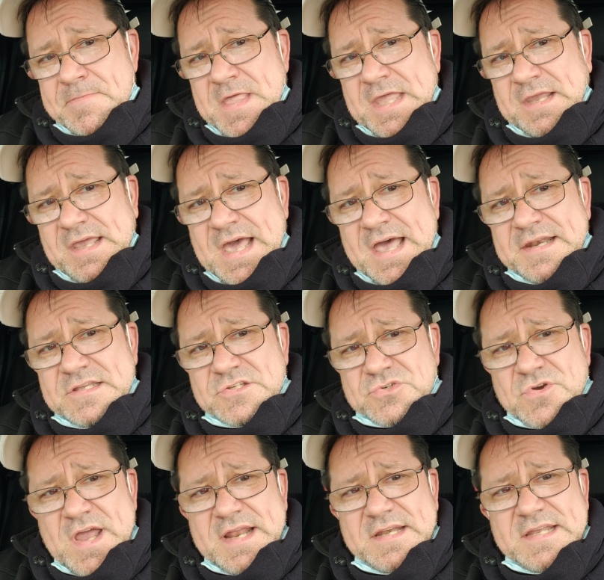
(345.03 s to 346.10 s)
and God is
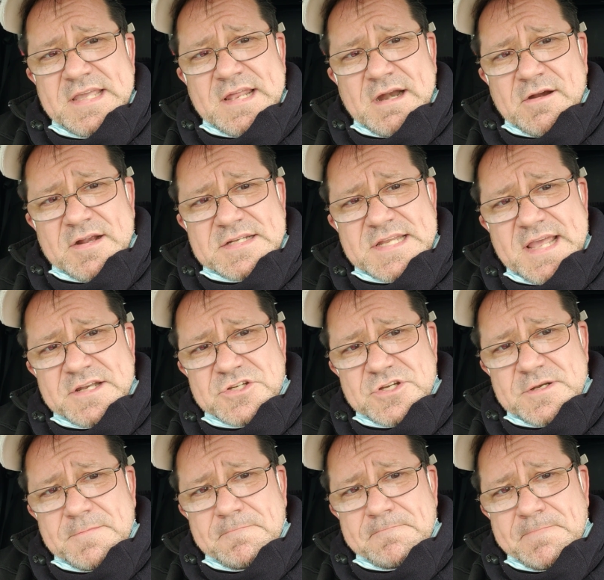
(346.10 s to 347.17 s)
trying to get our
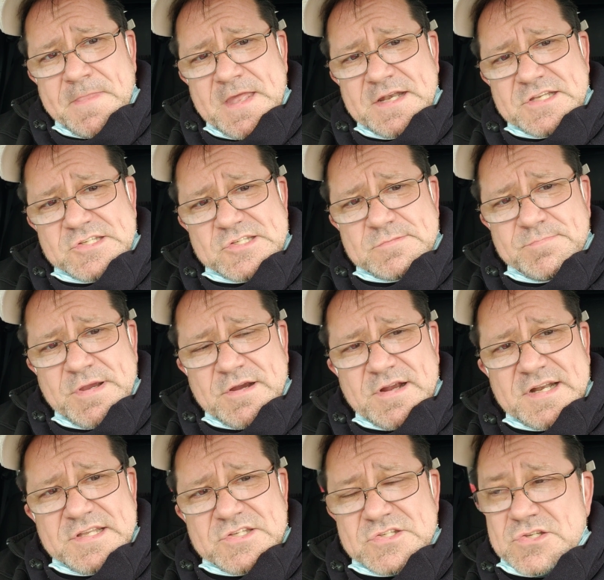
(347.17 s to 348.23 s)
attention, and His
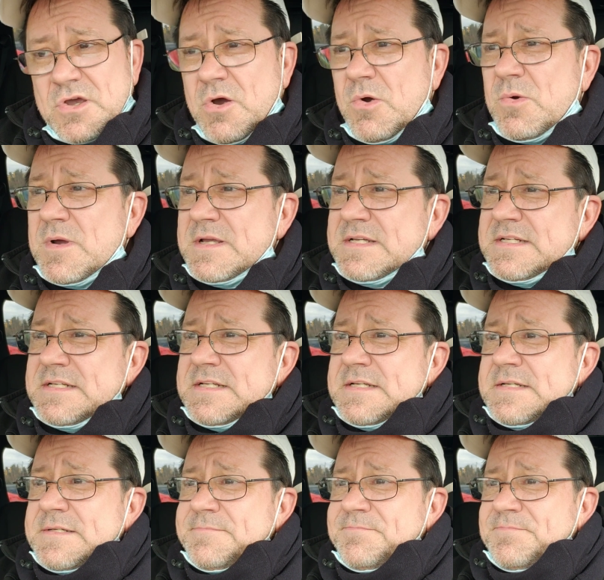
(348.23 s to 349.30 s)
Spirit is so
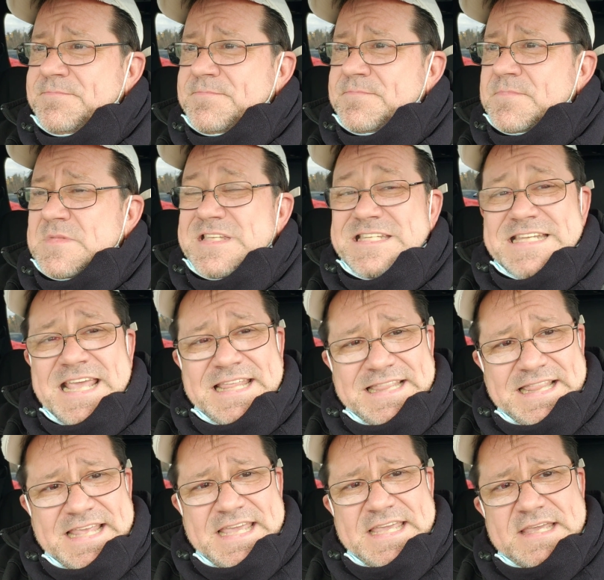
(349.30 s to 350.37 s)

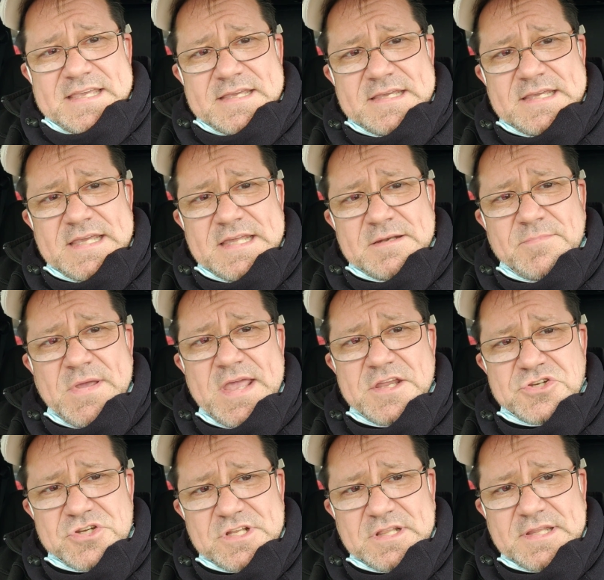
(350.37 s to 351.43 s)
gently and
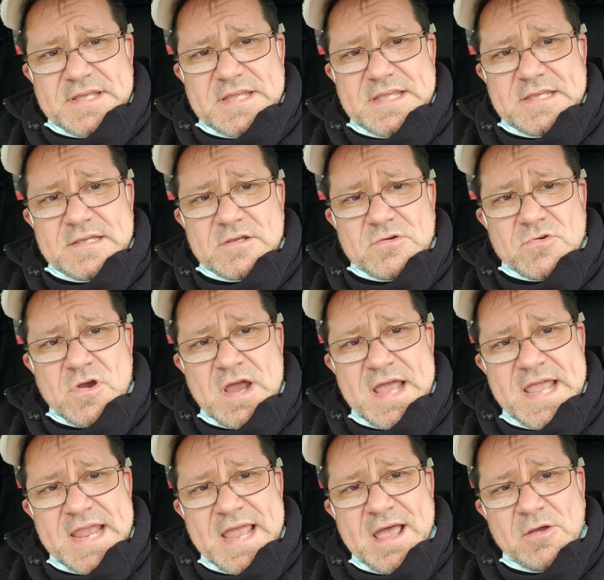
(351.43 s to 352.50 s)
patiently
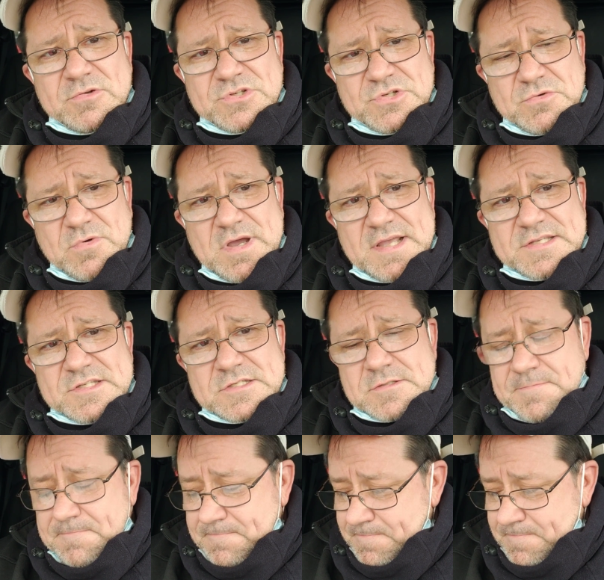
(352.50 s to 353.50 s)
crying out to us.